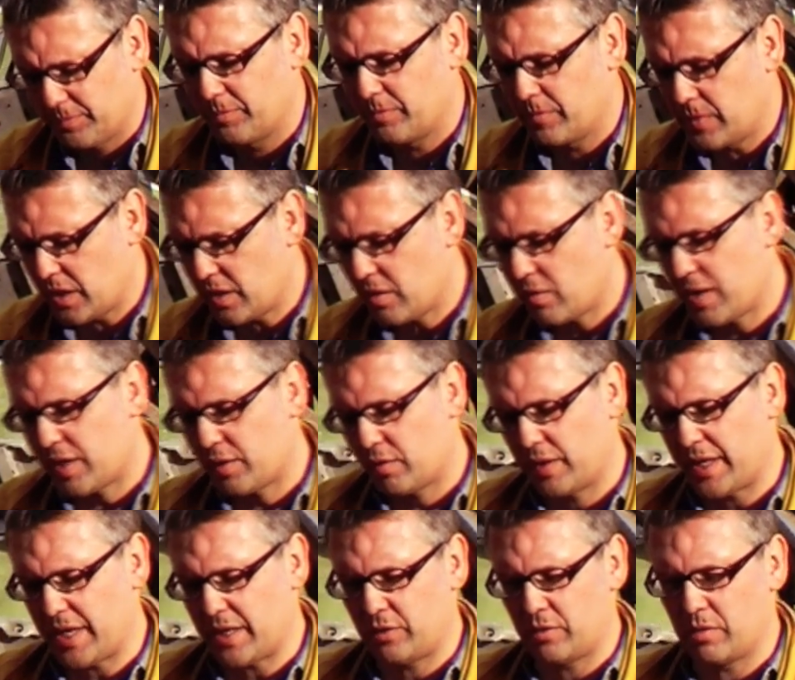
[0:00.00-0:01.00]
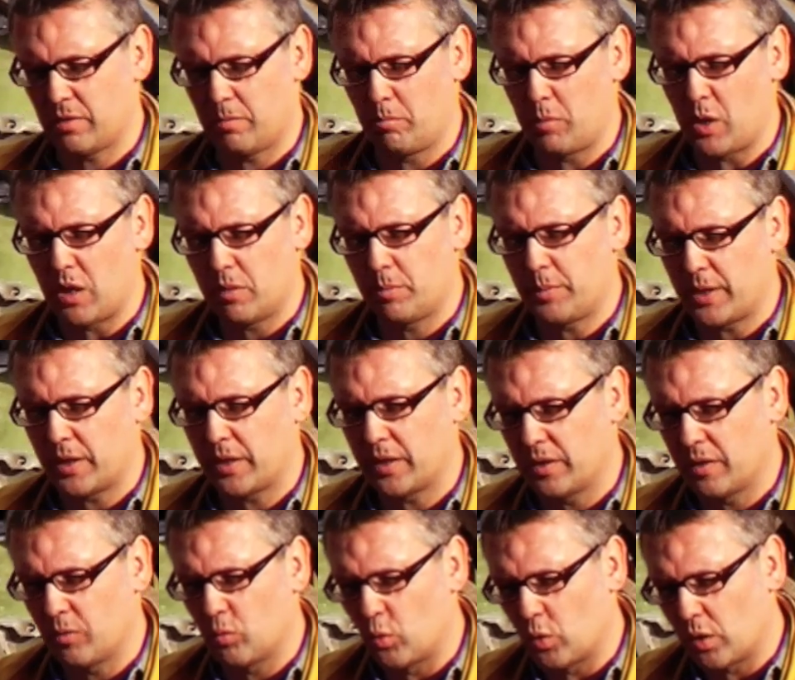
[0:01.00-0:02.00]
they know how to get to a ballpark
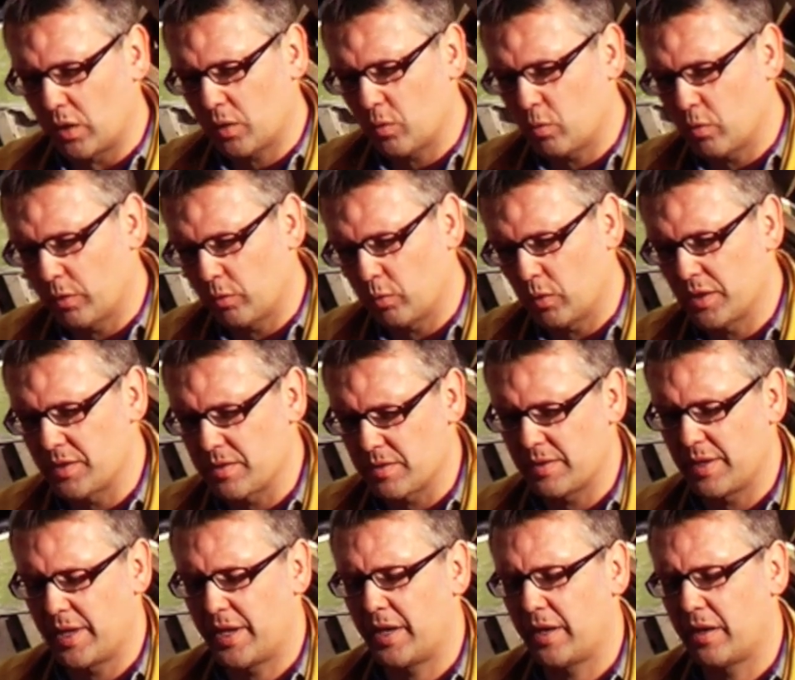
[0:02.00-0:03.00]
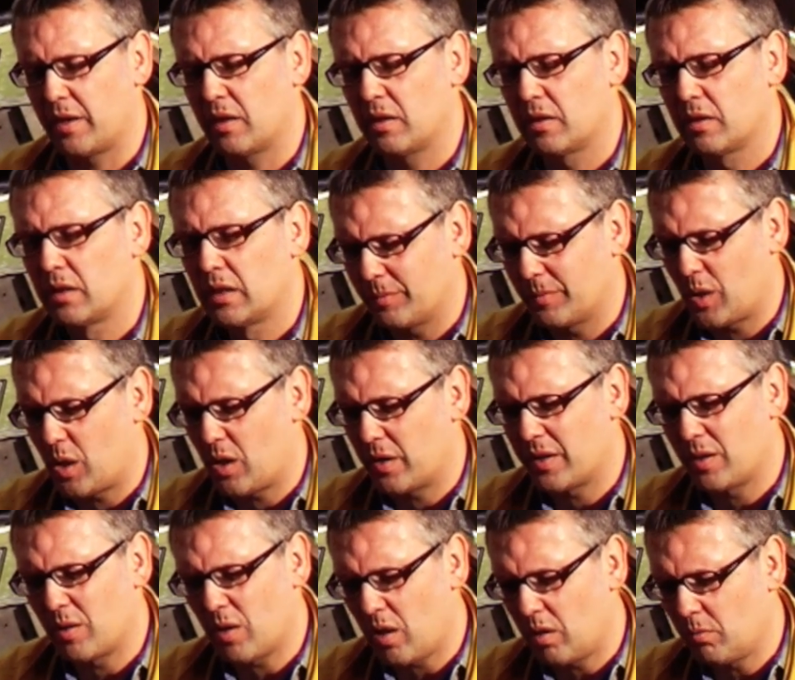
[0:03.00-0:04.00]
and then work with what's there on
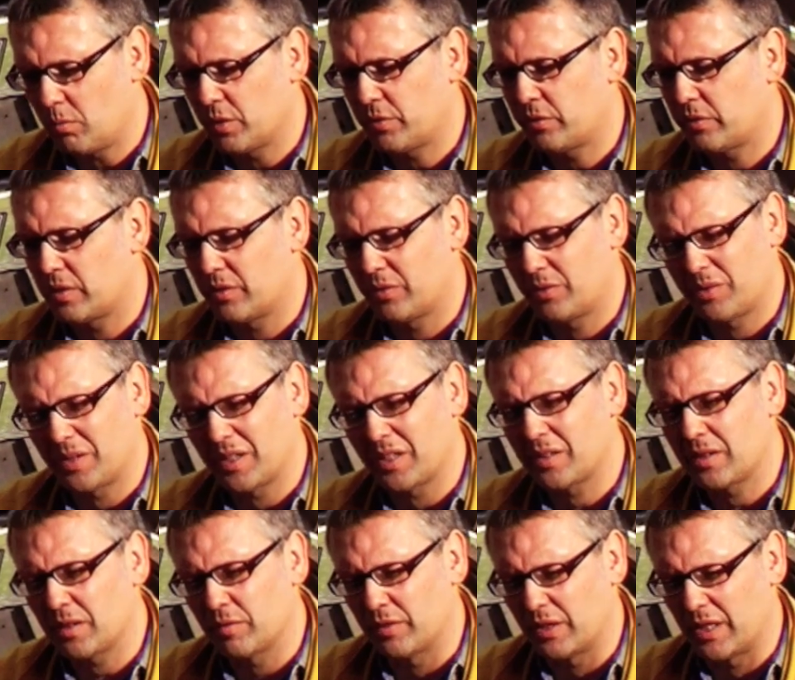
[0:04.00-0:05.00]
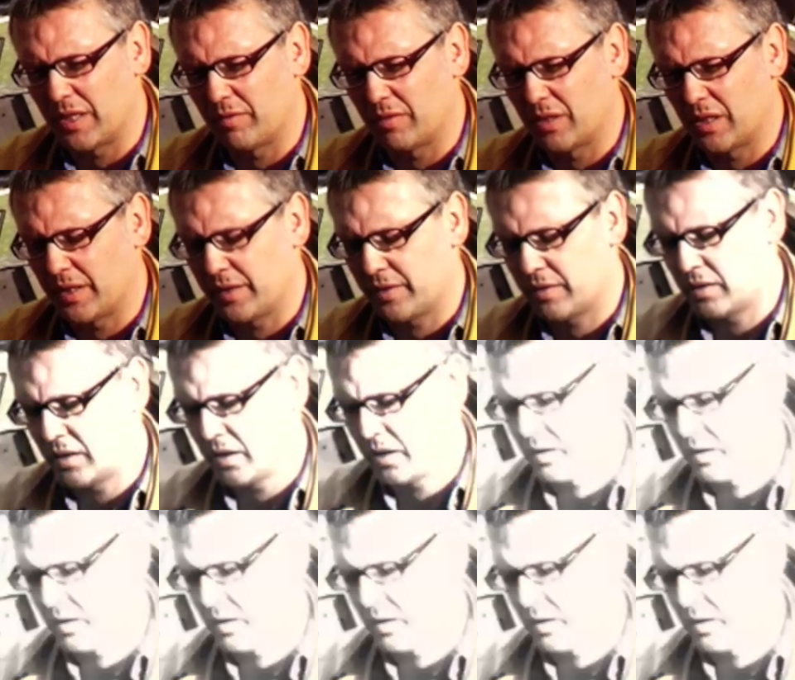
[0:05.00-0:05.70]
an almost instinctive level, I think.